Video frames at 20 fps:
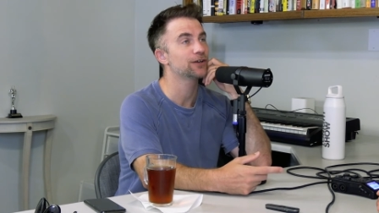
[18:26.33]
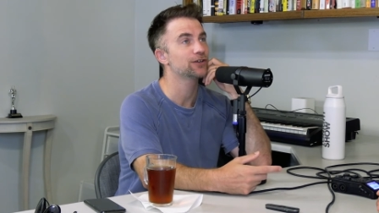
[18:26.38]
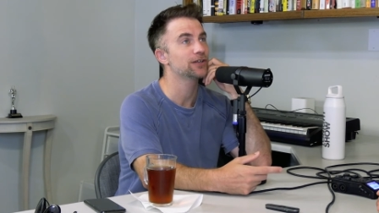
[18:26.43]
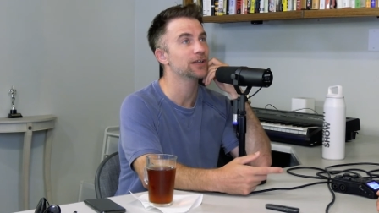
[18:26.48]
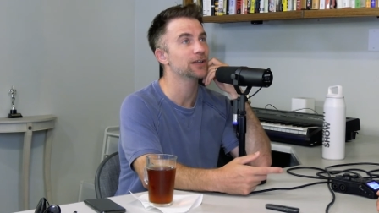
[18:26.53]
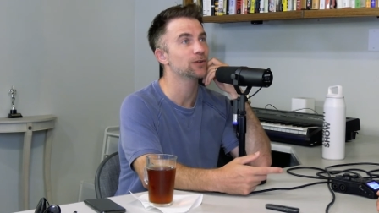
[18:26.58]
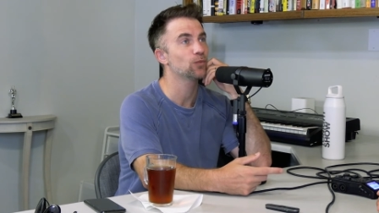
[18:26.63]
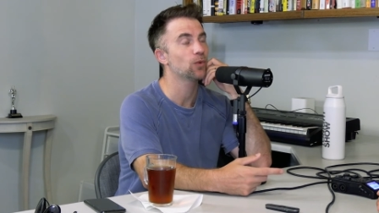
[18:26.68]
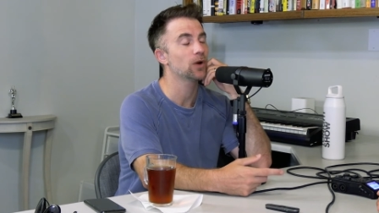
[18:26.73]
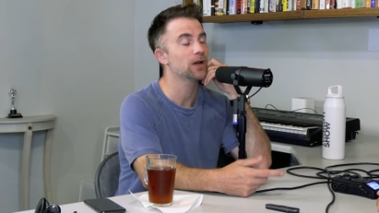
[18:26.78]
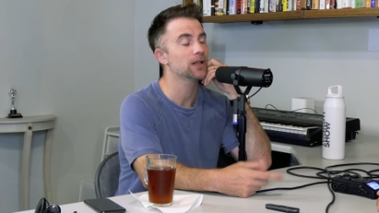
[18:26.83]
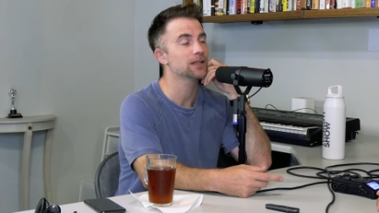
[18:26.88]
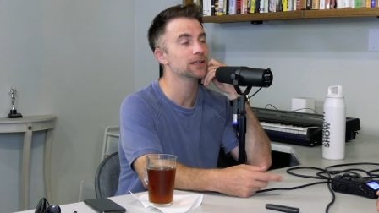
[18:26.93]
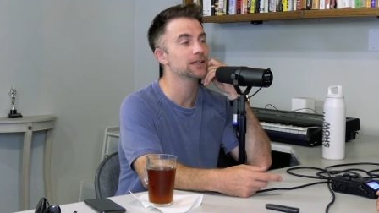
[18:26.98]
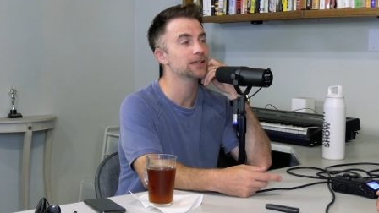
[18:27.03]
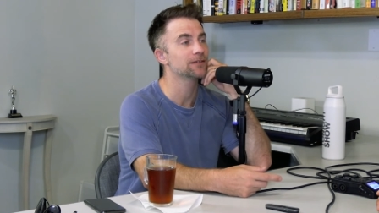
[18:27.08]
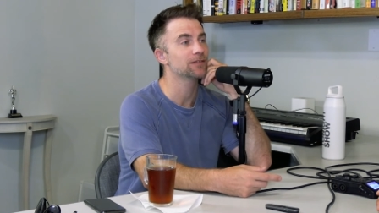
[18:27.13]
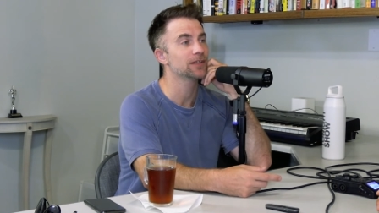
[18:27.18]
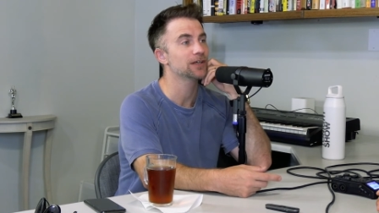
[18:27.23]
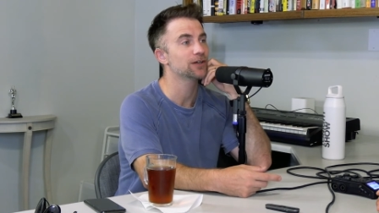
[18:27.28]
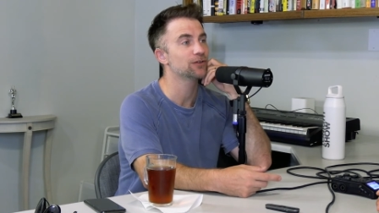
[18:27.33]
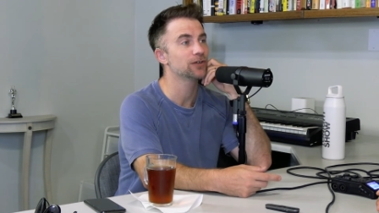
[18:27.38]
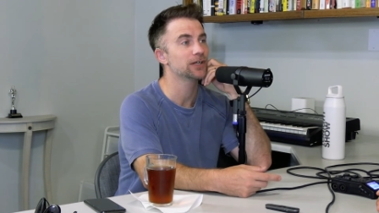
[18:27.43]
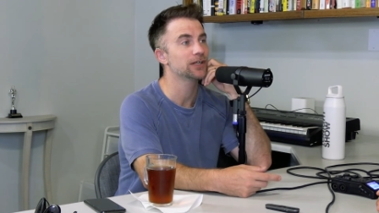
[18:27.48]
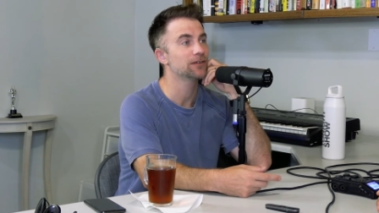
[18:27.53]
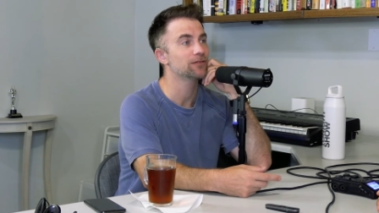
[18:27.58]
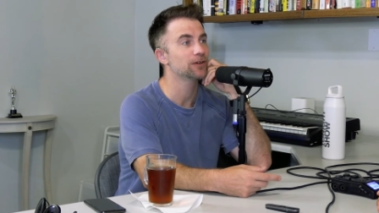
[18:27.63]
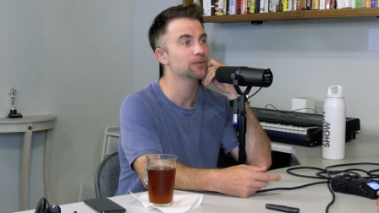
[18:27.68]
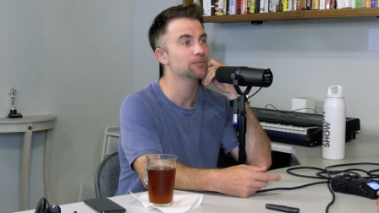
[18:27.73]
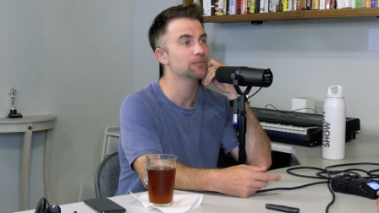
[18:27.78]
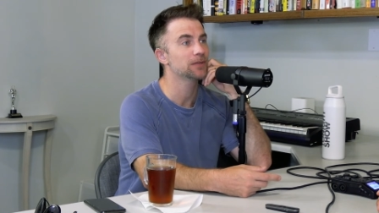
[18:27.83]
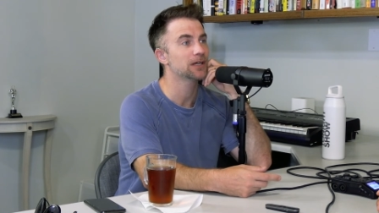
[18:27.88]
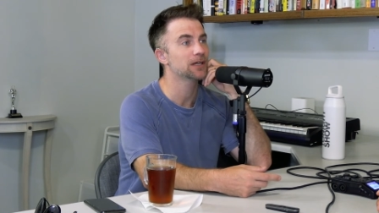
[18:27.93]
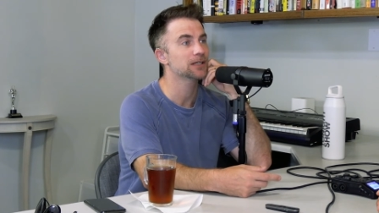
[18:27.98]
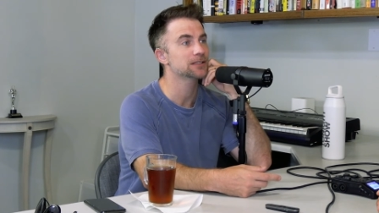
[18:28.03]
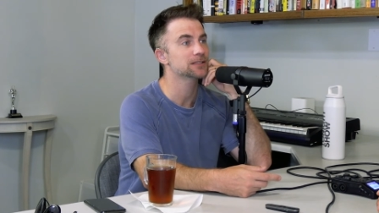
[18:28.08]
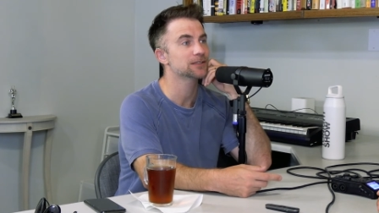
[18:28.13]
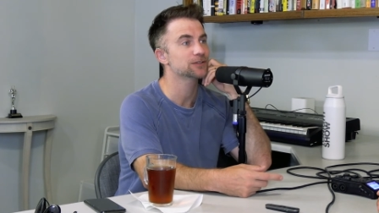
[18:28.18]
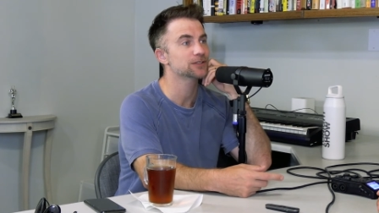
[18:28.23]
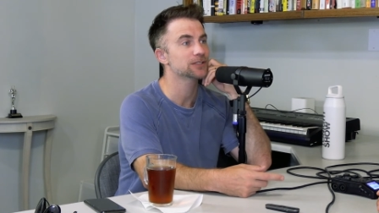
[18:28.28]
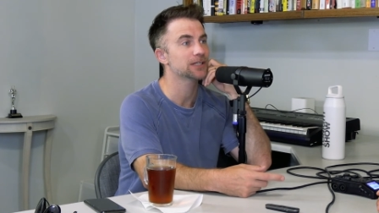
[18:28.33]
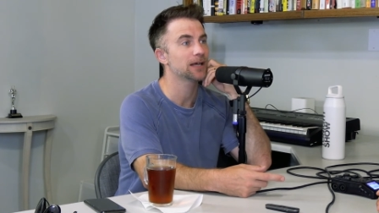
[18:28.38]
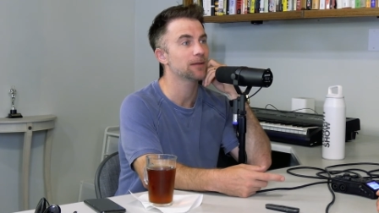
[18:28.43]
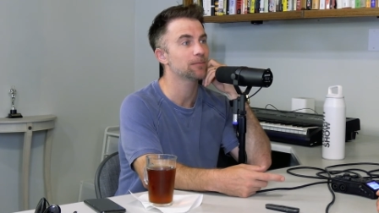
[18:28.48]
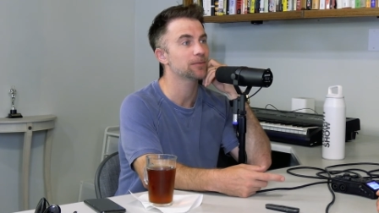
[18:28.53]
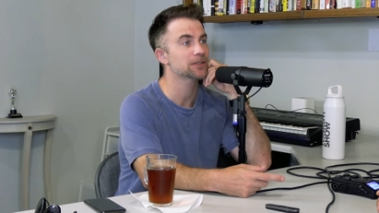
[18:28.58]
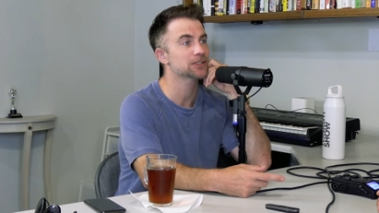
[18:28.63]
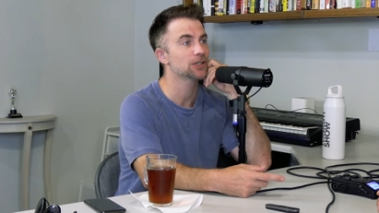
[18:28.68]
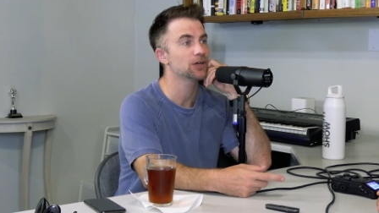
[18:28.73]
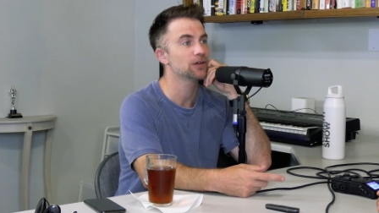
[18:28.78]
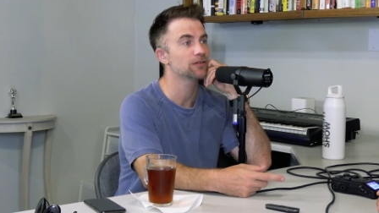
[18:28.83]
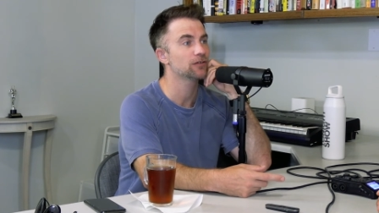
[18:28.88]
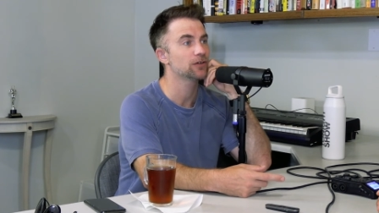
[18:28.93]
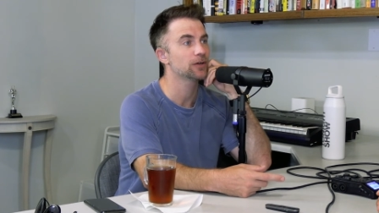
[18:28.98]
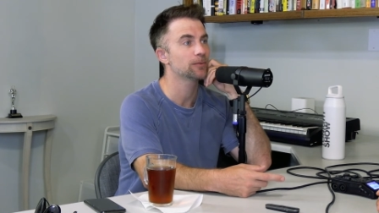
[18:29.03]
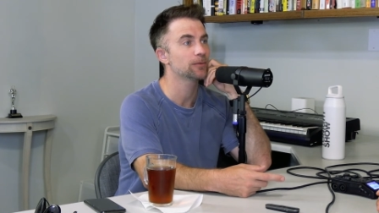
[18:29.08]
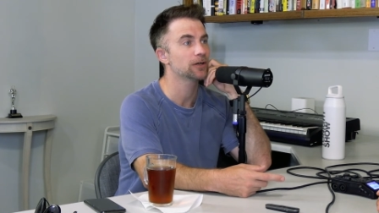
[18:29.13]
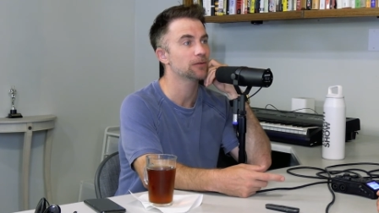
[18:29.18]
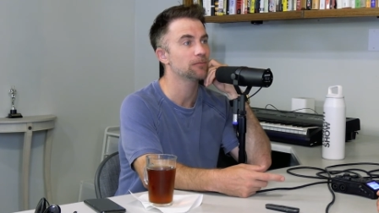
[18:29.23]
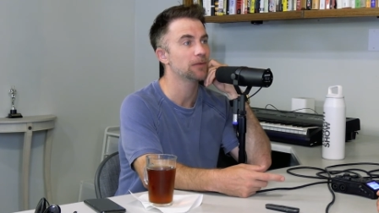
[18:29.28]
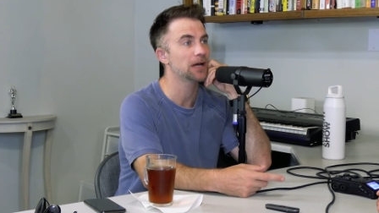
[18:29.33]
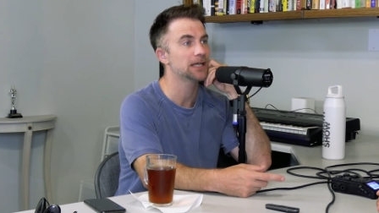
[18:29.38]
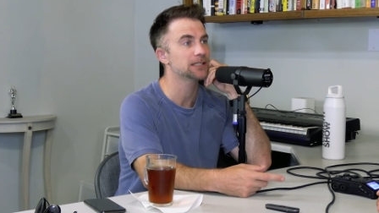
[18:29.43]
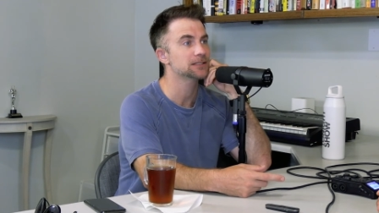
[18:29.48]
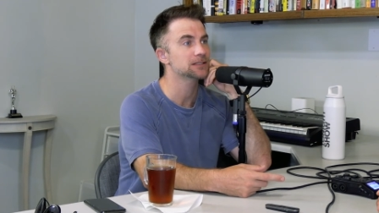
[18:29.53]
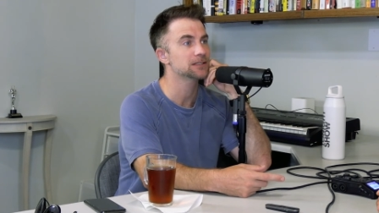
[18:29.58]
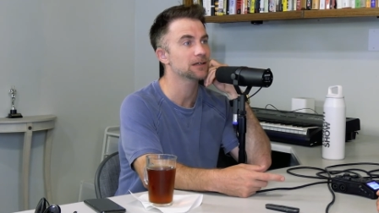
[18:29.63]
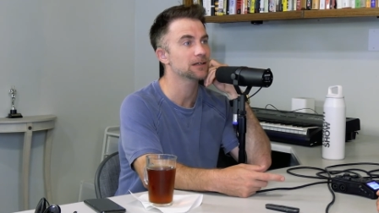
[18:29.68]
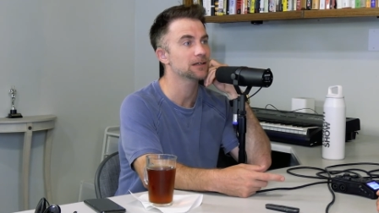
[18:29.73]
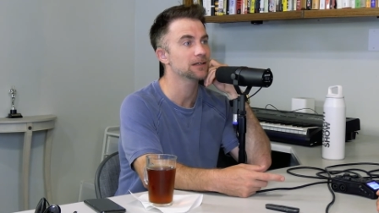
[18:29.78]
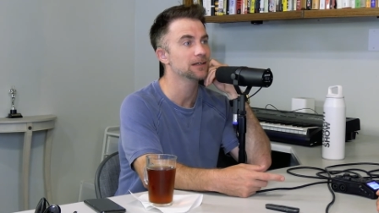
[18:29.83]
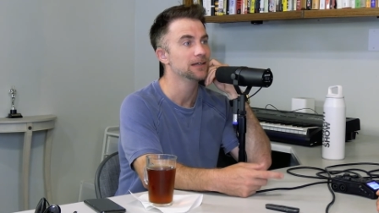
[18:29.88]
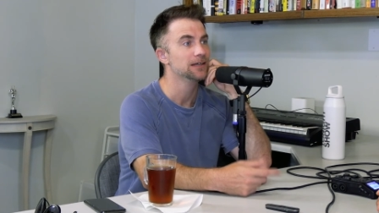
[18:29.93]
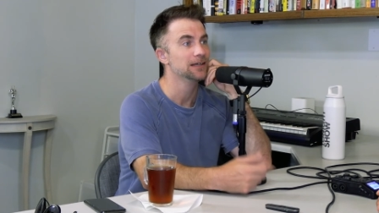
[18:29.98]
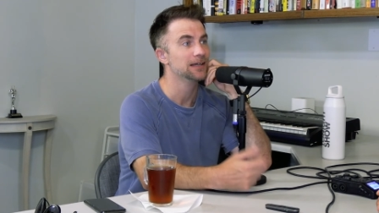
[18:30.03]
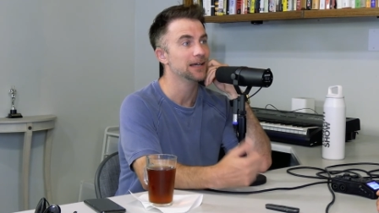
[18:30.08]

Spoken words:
didn't want to leave the green room because there was an episode of Criminal Minds on,